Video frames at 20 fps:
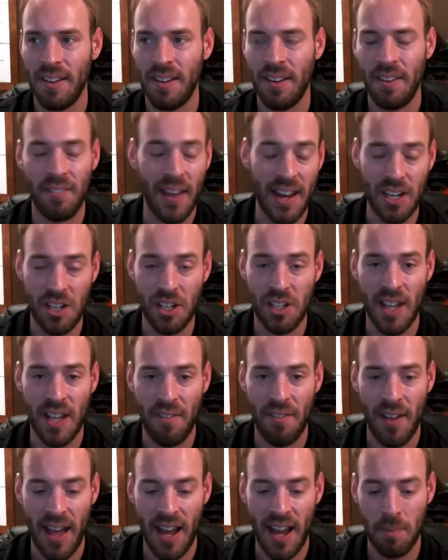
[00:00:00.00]
advantages
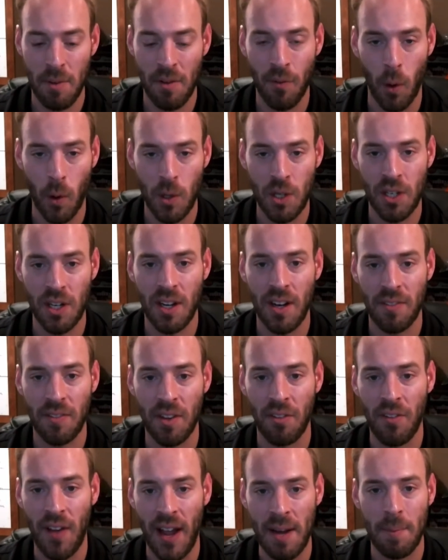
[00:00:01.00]
I've had. I've been fortunate enough to
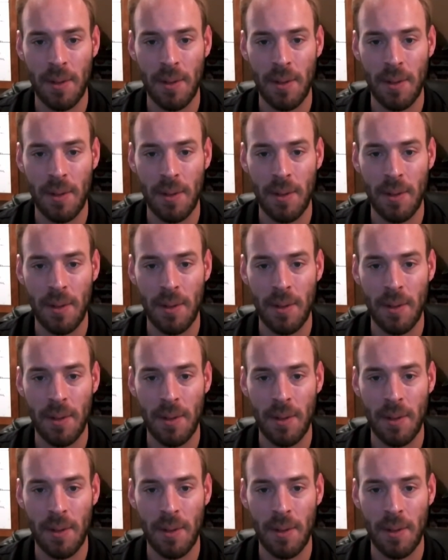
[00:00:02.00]
find